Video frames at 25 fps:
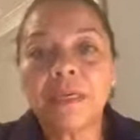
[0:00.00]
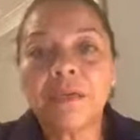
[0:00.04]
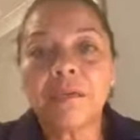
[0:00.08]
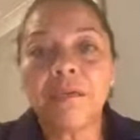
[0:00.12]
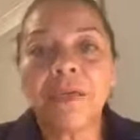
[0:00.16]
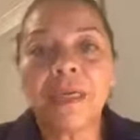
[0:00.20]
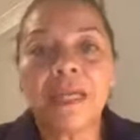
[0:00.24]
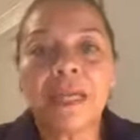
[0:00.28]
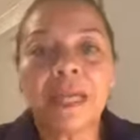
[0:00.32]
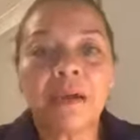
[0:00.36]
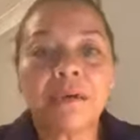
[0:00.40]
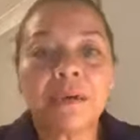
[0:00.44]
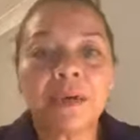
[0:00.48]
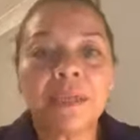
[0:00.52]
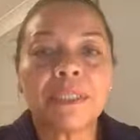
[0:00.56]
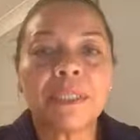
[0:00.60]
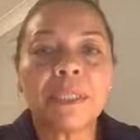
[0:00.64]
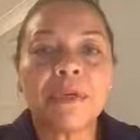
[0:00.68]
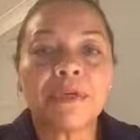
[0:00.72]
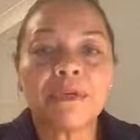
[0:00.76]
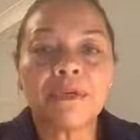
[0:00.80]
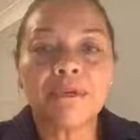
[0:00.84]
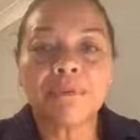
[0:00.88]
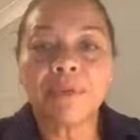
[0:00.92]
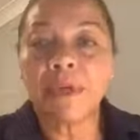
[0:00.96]
We allow
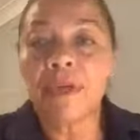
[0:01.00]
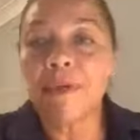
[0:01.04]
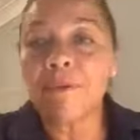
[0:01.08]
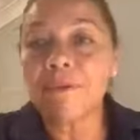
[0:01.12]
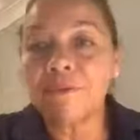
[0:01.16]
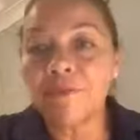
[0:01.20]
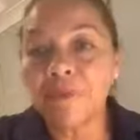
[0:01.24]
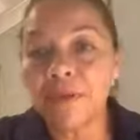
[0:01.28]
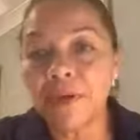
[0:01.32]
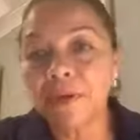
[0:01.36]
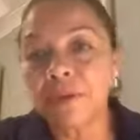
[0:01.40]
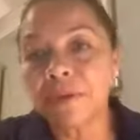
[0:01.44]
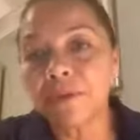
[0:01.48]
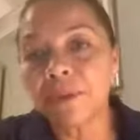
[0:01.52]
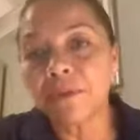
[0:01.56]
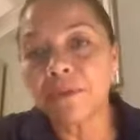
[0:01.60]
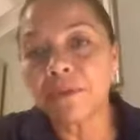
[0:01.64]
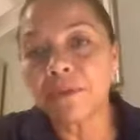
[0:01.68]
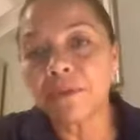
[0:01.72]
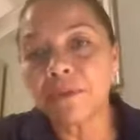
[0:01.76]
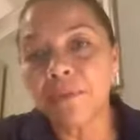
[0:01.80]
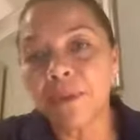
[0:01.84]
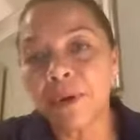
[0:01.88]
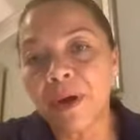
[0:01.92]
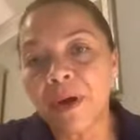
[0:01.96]
ourselves to become focused
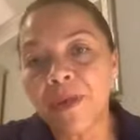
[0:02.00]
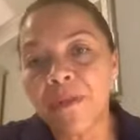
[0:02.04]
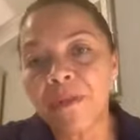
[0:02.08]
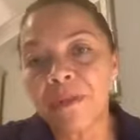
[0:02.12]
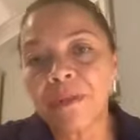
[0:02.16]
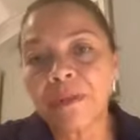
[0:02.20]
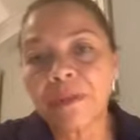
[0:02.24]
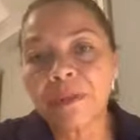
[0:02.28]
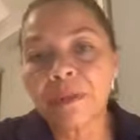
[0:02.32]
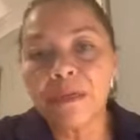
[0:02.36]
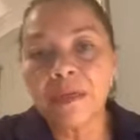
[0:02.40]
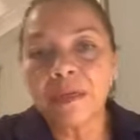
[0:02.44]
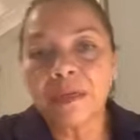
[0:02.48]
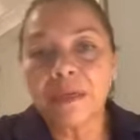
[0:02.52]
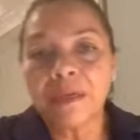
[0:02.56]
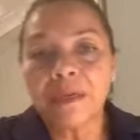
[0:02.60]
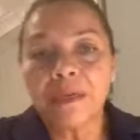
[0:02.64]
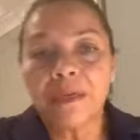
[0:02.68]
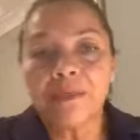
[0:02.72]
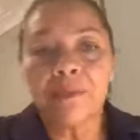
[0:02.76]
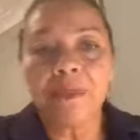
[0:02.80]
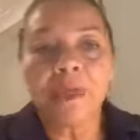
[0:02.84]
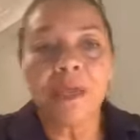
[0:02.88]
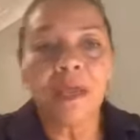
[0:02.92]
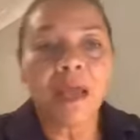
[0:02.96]
on the breath. We